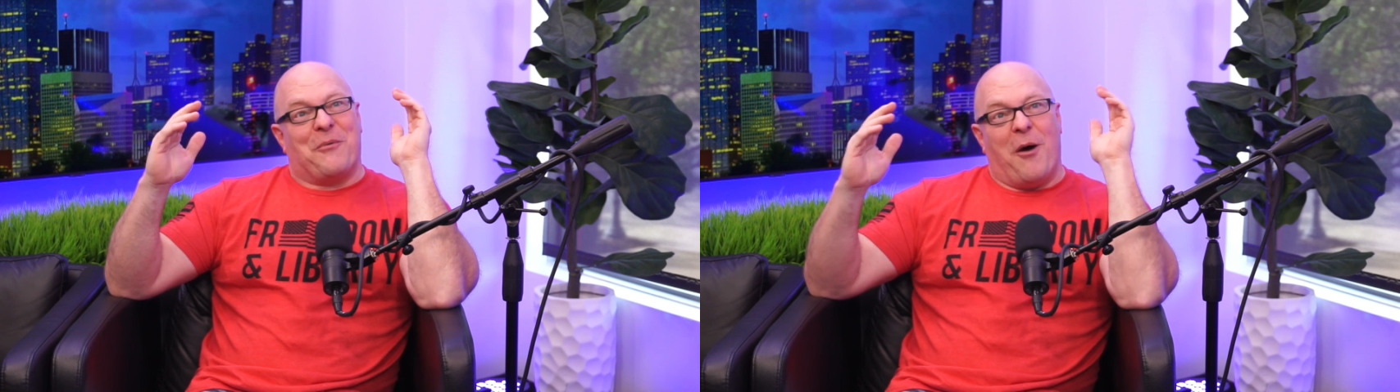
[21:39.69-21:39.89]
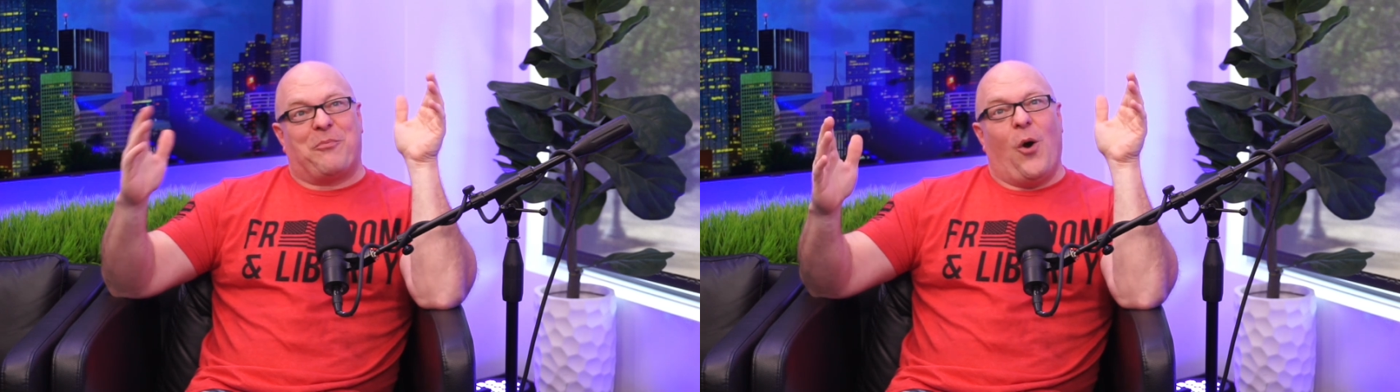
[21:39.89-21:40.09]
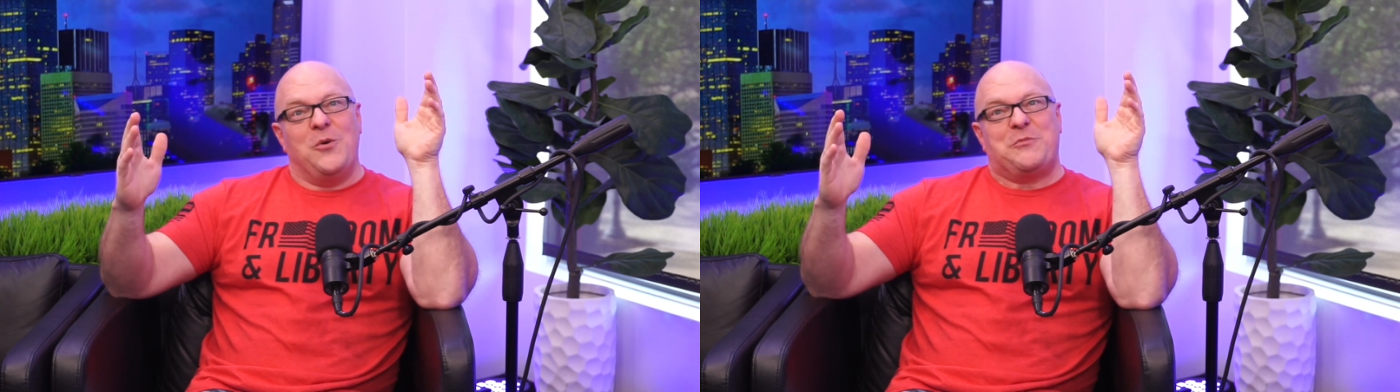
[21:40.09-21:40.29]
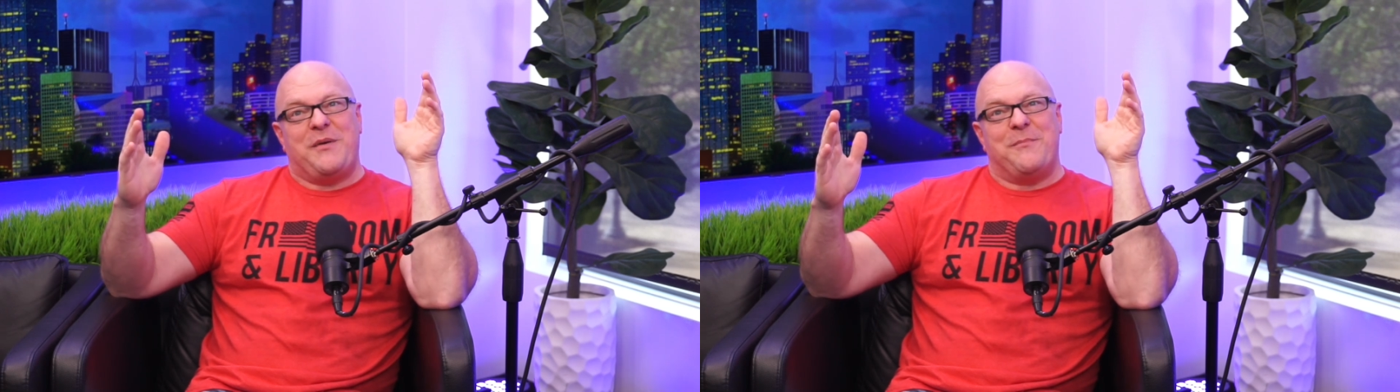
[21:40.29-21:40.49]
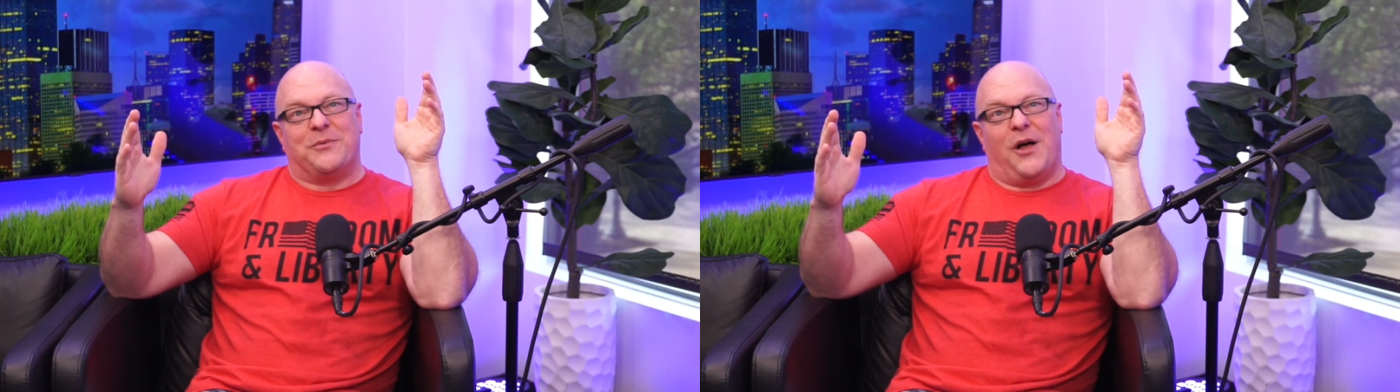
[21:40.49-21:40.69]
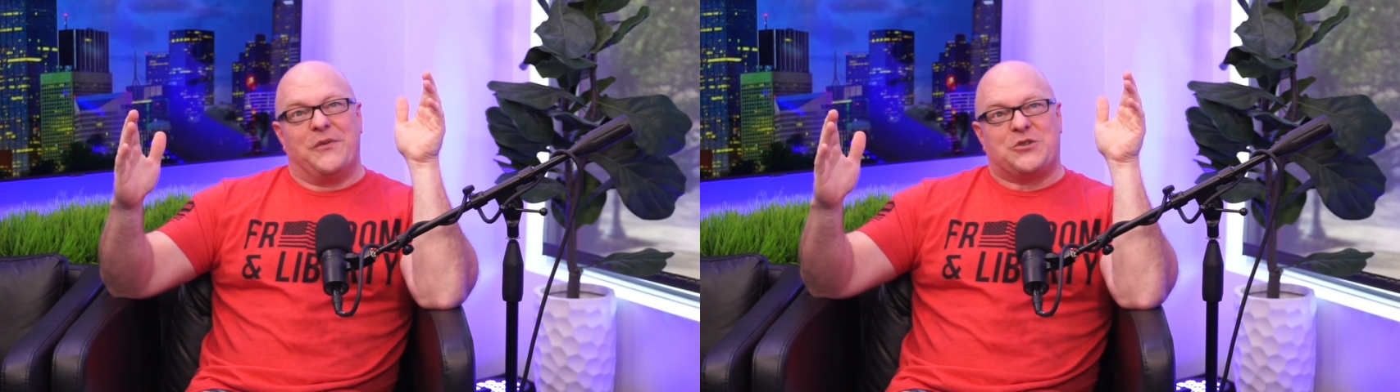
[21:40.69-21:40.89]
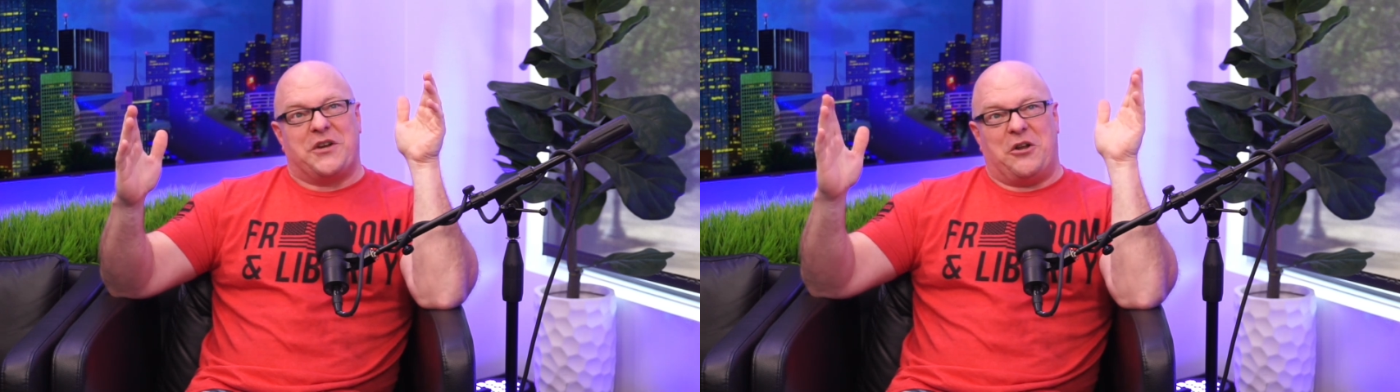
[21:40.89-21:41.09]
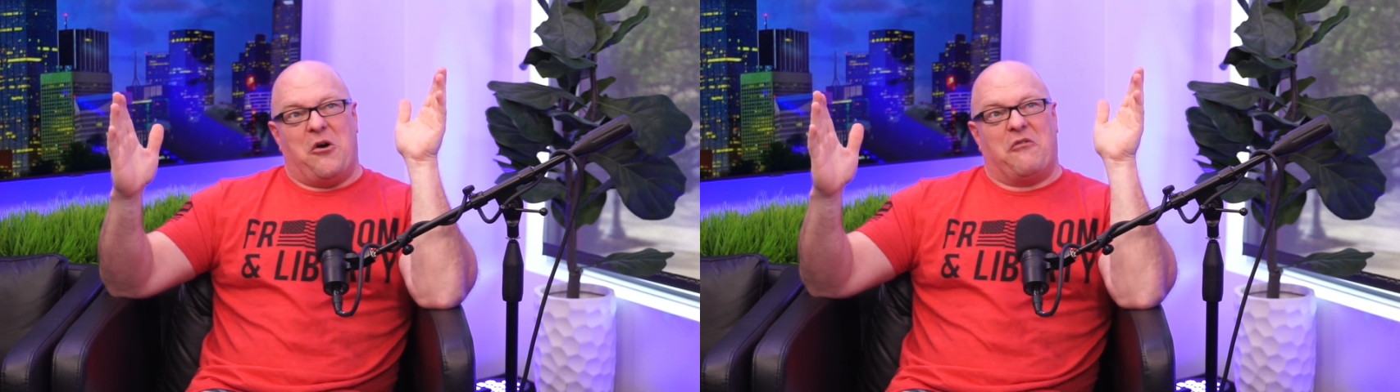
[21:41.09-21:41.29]
approach people on the
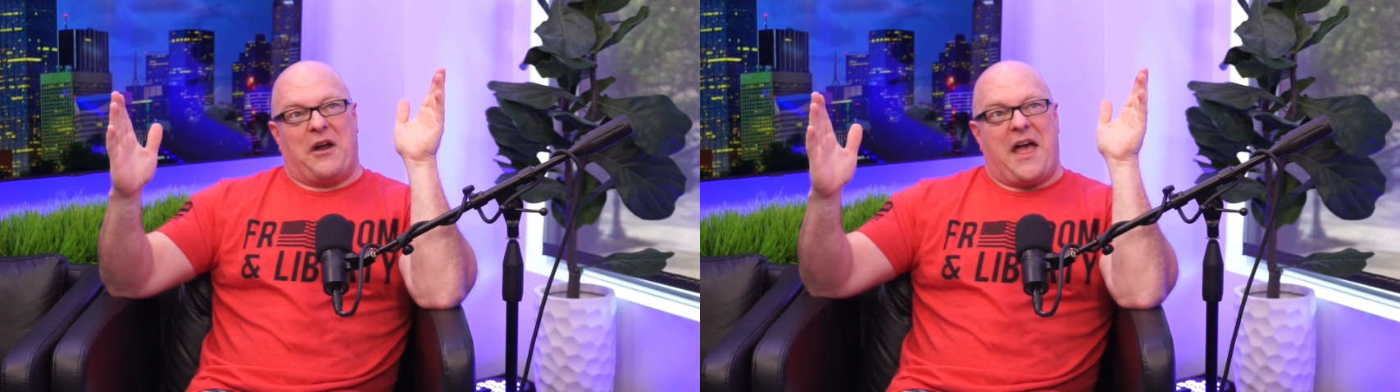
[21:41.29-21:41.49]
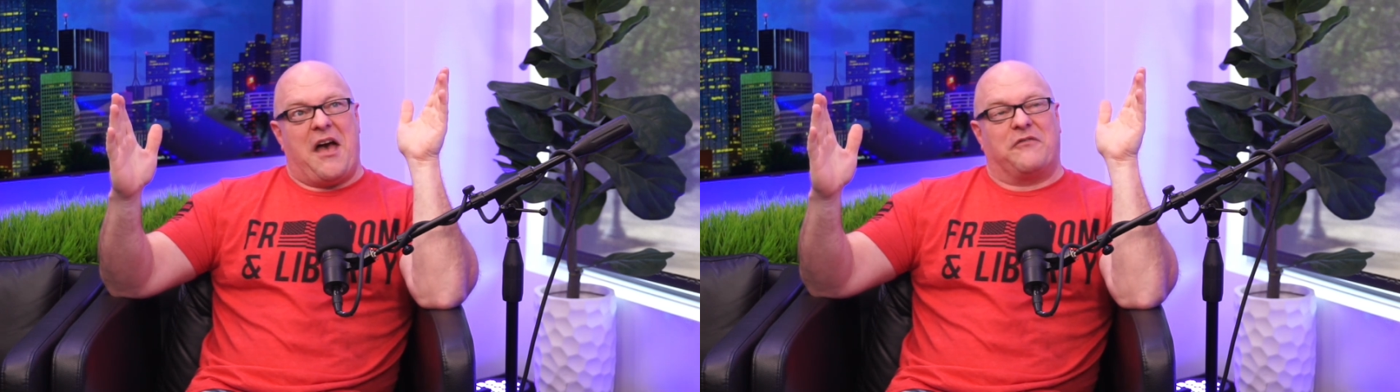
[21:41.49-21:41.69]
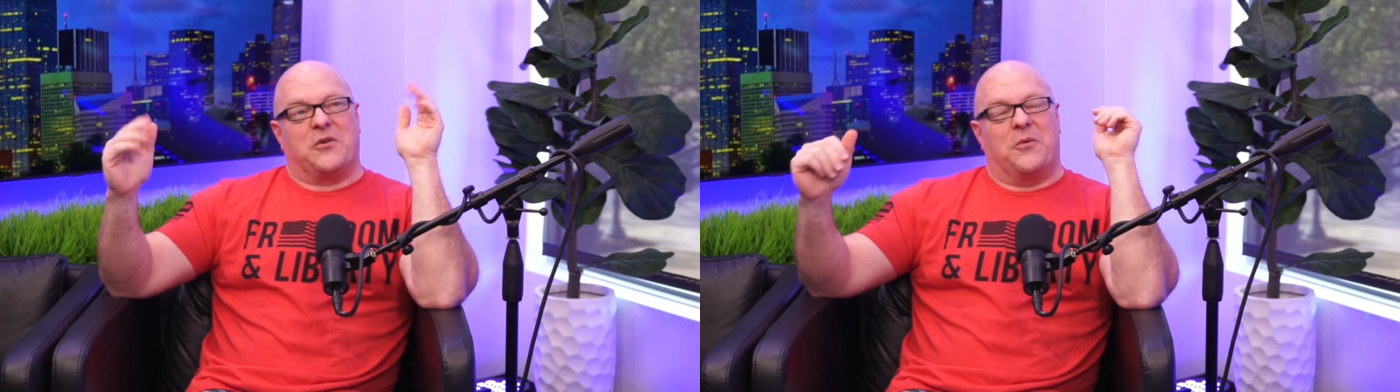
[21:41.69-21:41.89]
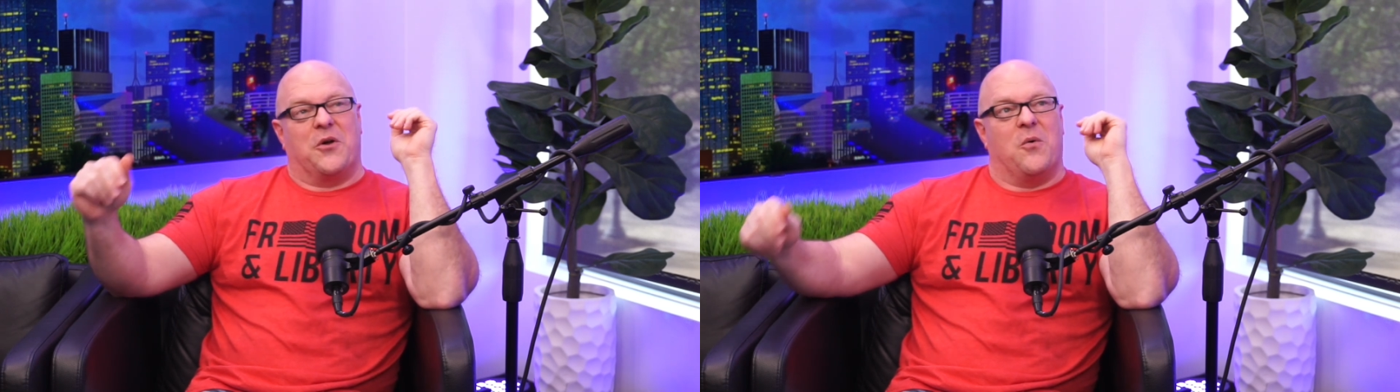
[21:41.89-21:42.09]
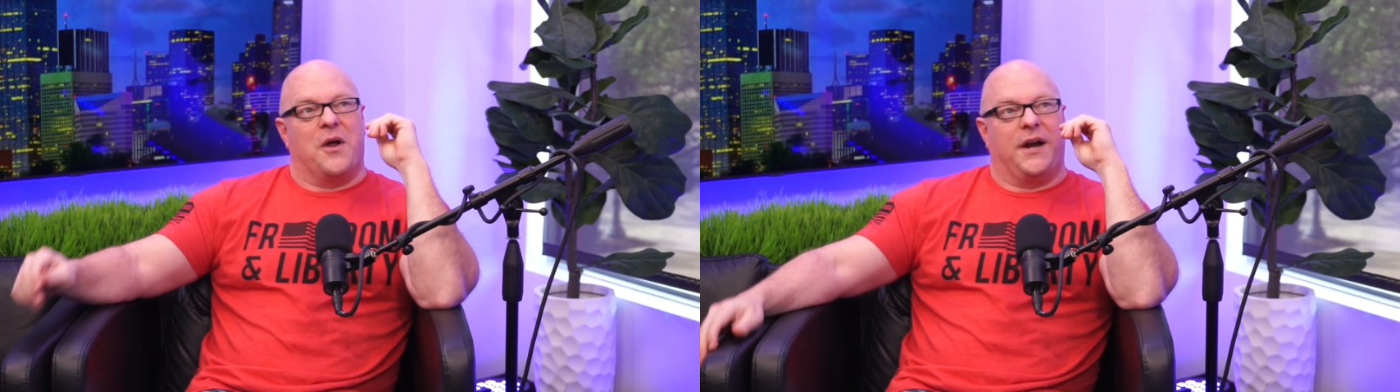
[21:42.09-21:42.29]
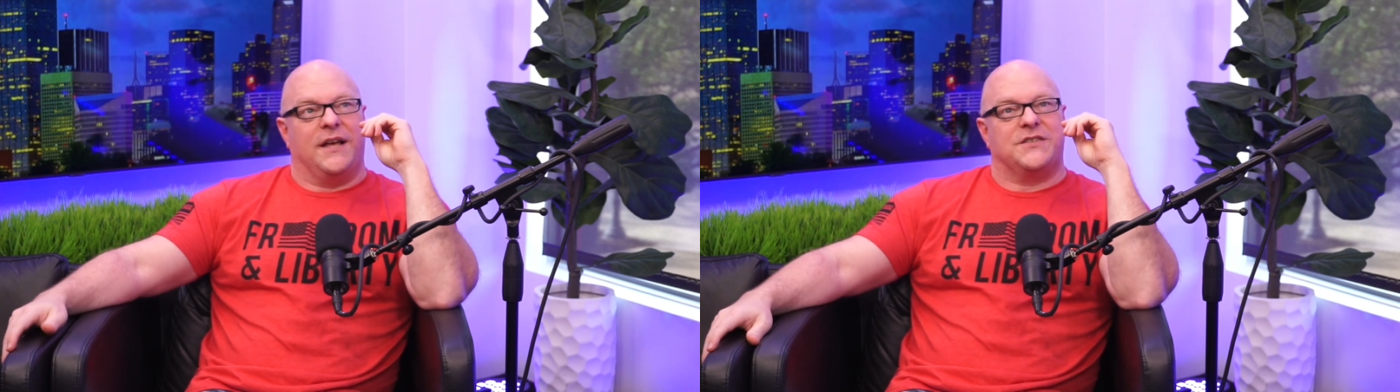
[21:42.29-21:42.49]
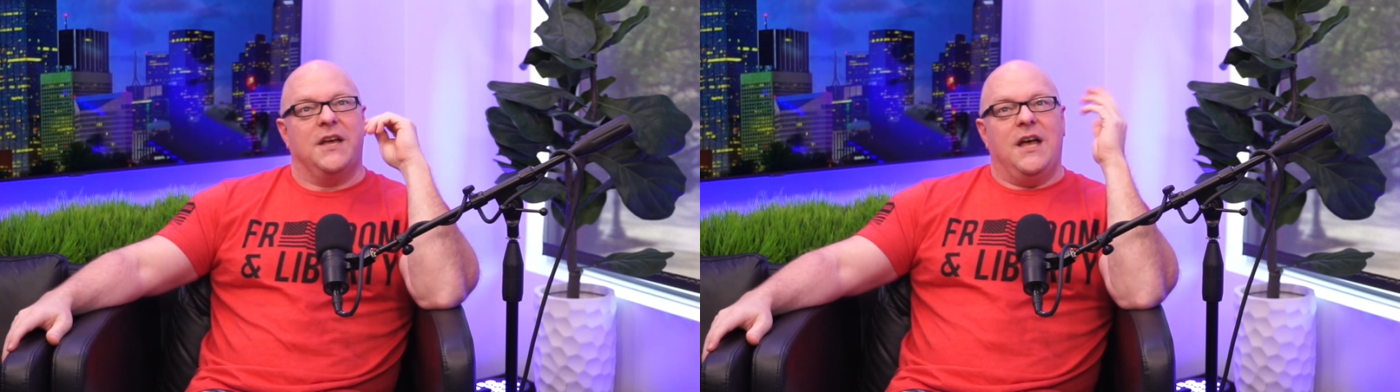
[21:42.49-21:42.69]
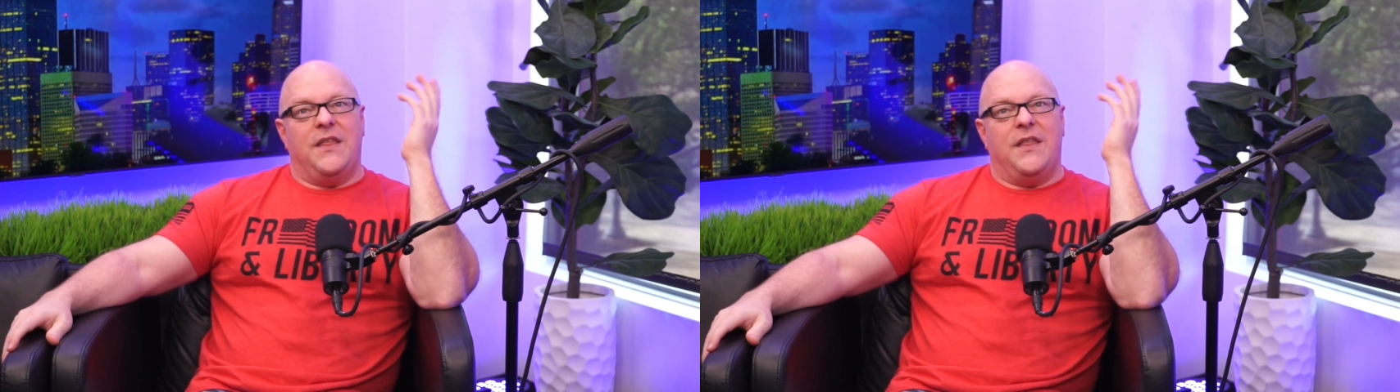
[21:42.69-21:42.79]
street, over half don't know what it is.